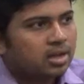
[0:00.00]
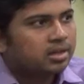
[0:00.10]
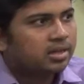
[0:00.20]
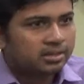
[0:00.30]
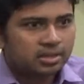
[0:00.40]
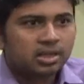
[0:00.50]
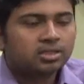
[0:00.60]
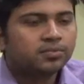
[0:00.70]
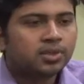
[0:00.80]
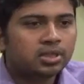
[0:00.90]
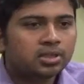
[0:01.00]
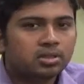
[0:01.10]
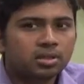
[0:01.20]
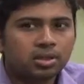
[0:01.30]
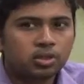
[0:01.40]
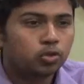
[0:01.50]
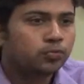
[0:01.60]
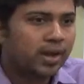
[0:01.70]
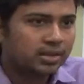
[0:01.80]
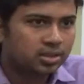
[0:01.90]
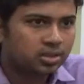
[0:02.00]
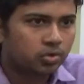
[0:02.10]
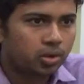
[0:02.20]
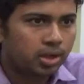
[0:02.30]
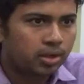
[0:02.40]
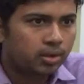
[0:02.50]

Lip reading: Yes, Herzberg's 2-factor theory.